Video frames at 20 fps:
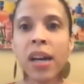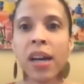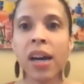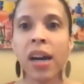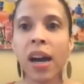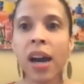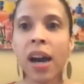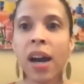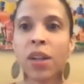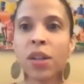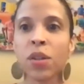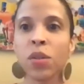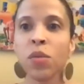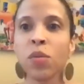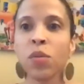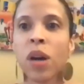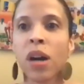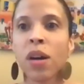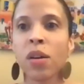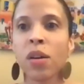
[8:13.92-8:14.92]
How do
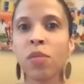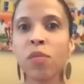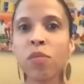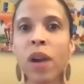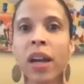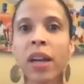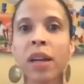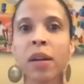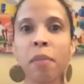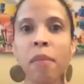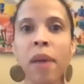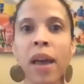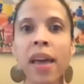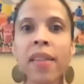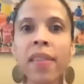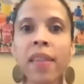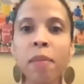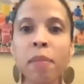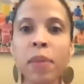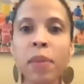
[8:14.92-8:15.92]
you uh,
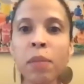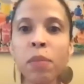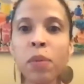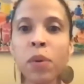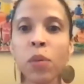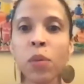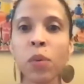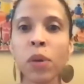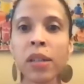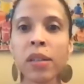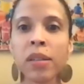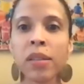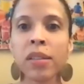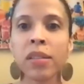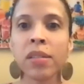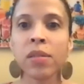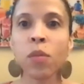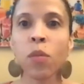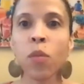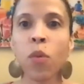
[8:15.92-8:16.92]
recommend that people would
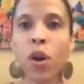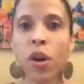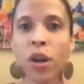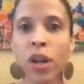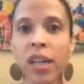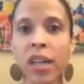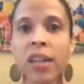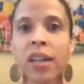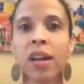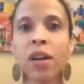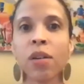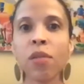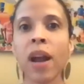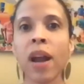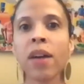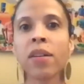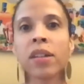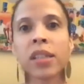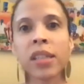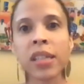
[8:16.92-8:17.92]
work
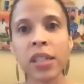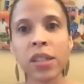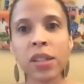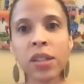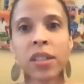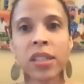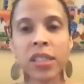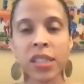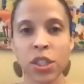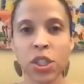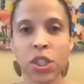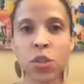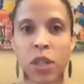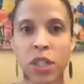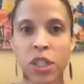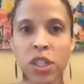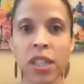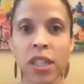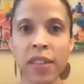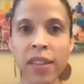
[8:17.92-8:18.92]
around a leader in a
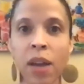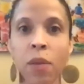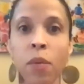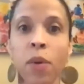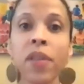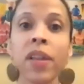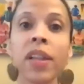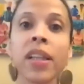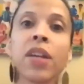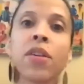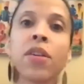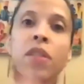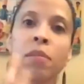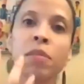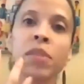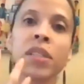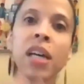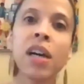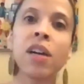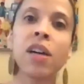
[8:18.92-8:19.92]
situation like that where the leader
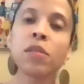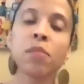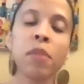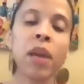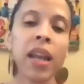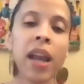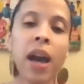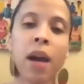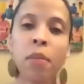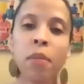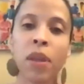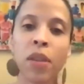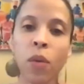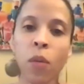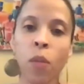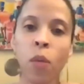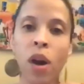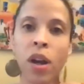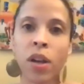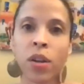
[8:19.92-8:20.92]
themselves may not be the
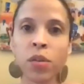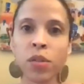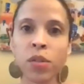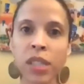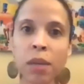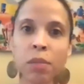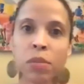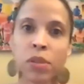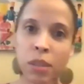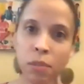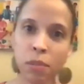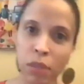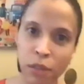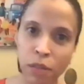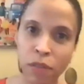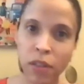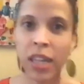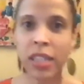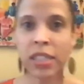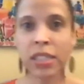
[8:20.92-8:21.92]
one who's able to be
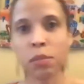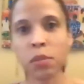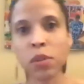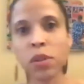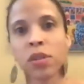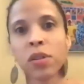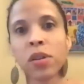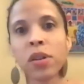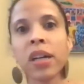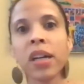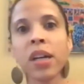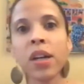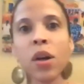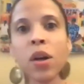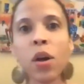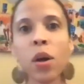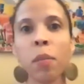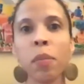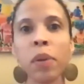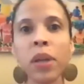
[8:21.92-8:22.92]
flexible or
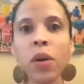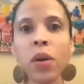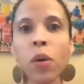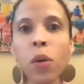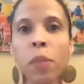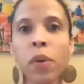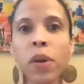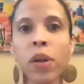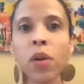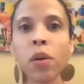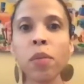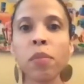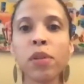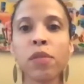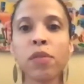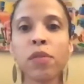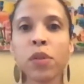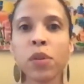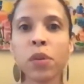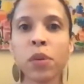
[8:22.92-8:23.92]
or be open or be
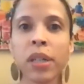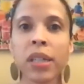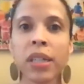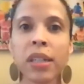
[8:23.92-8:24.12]
fluid